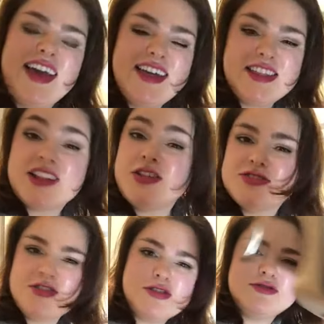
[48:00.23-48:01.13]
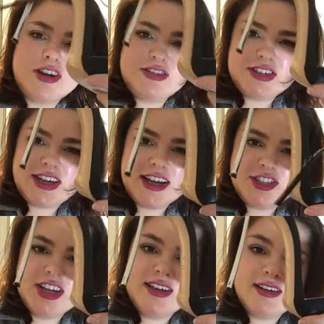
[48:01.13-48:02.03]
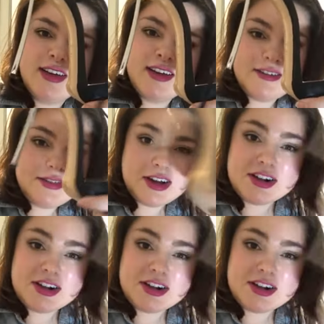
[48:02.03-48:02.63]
The closer those are to touching, the